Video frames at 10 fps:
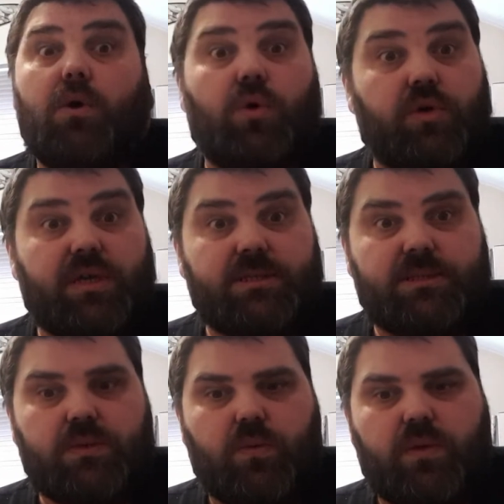
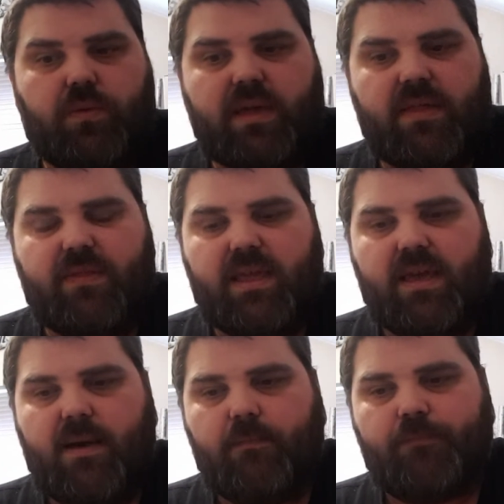August, we will get
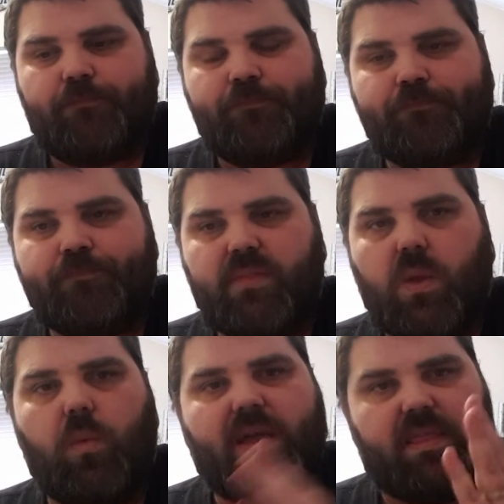
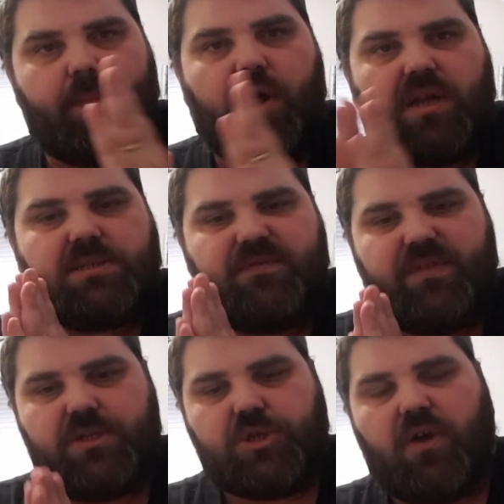the parts to
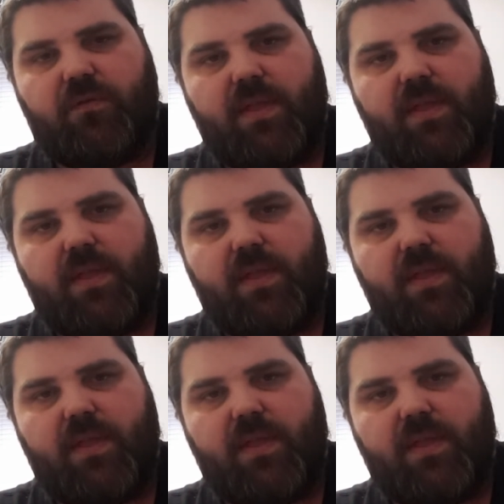finish it off,